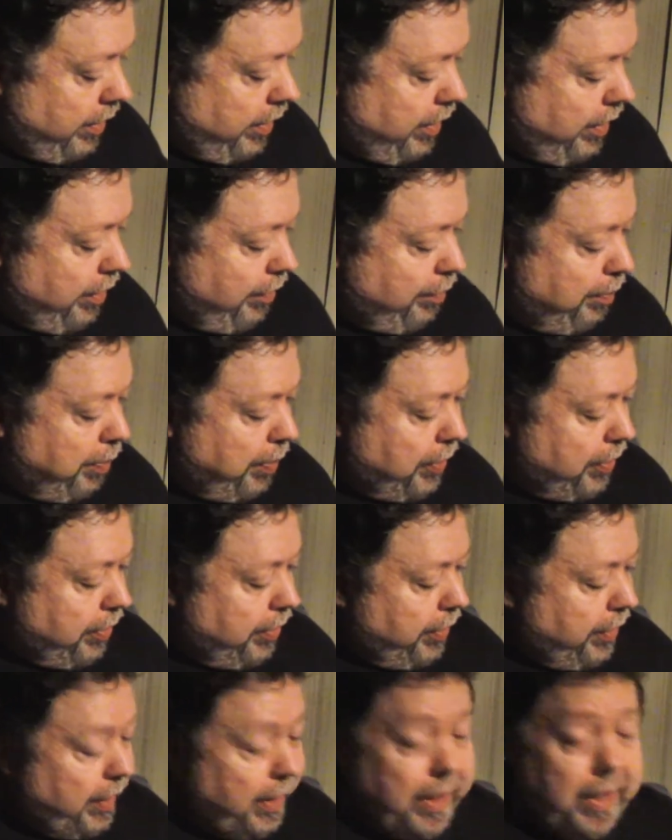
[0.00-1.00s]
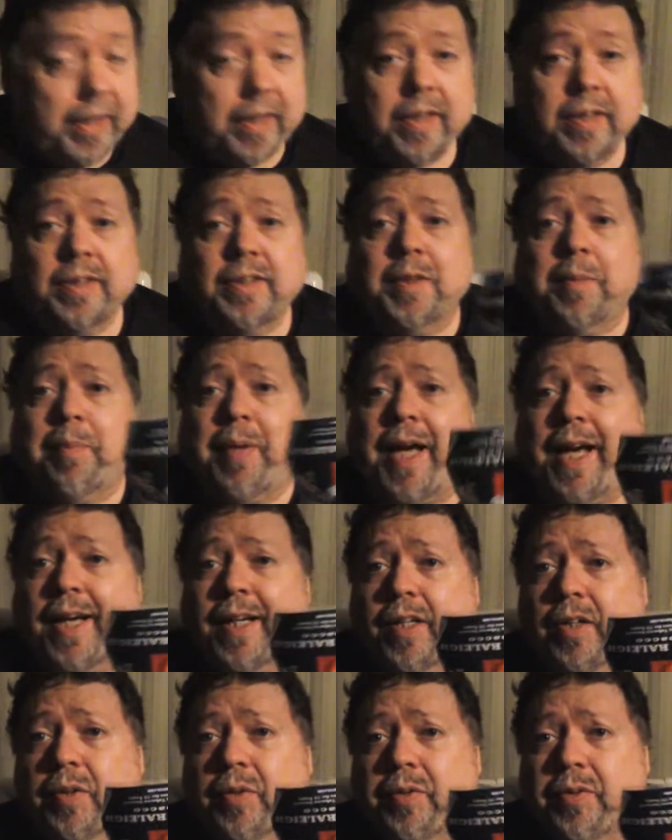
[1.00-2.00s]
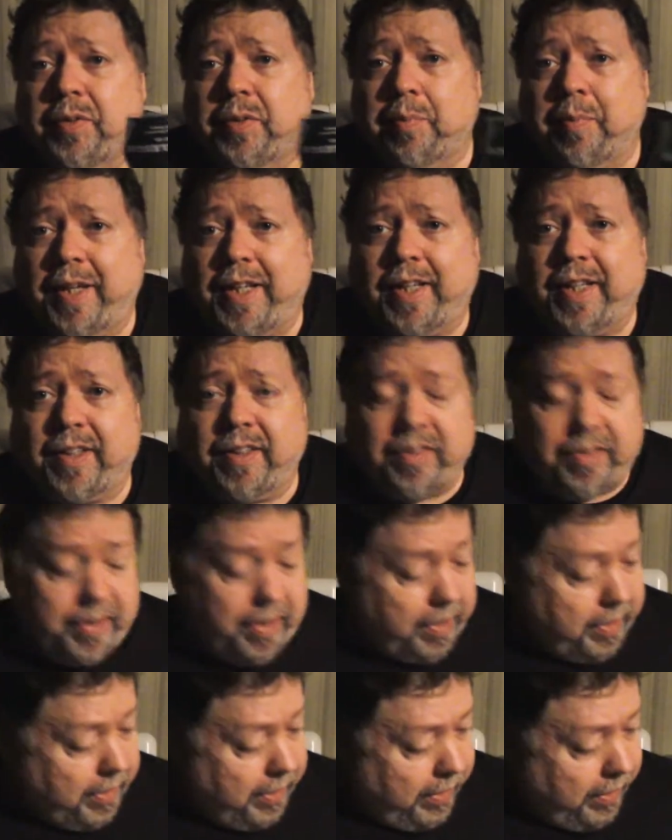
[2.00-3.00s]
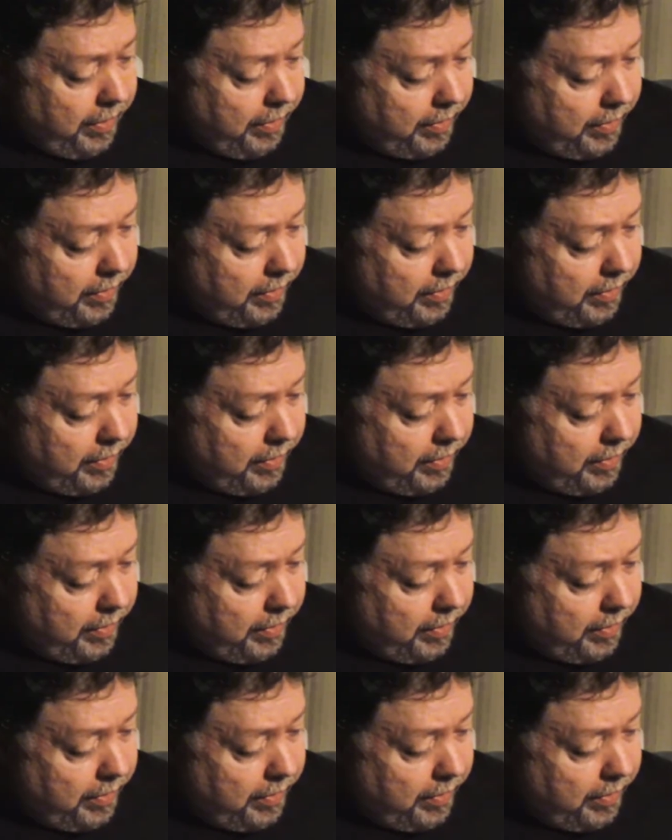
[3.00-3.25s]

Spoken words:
of burley tobaccos made in Kentucky.